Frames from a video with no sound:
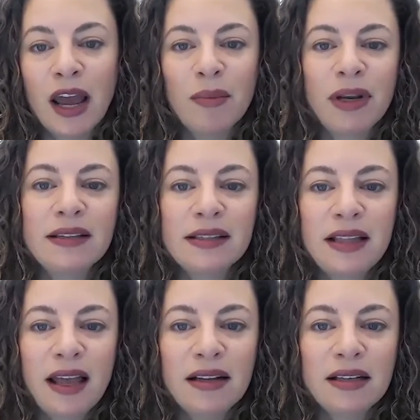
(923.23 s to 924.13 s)
but
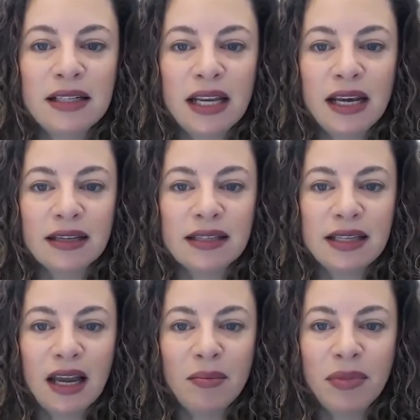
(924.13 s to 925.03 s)
instead to take a
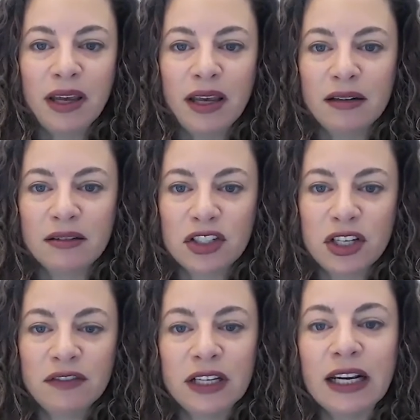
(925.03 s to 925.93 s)
step and
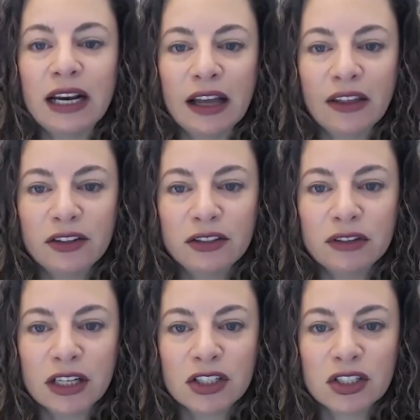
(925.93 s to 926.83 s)
shift in another
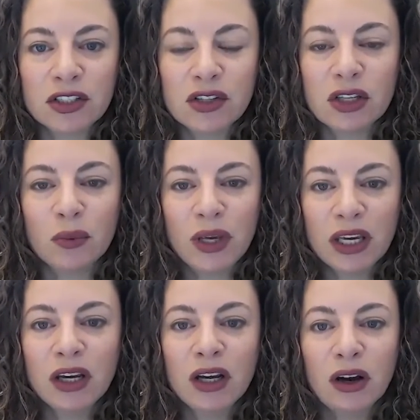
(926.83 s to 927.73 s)
direction so that we
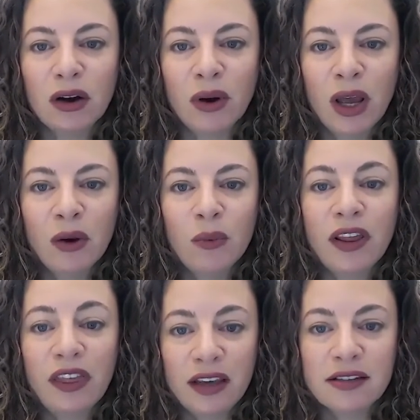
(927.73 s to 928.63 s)
can go where
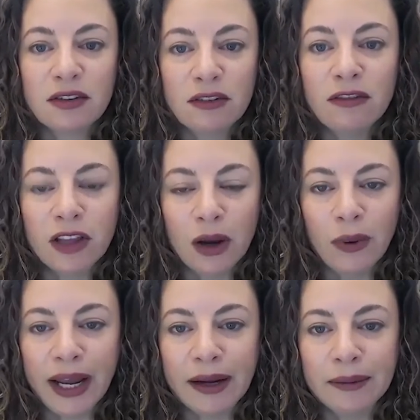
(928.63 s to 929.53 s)
things are
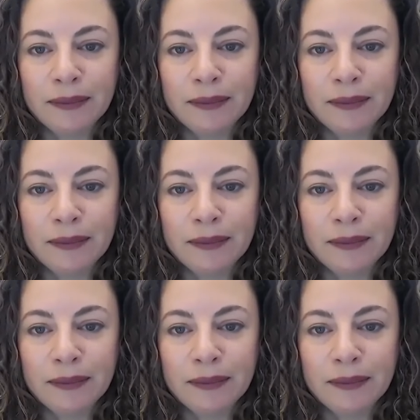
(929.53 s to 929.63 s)
flowing.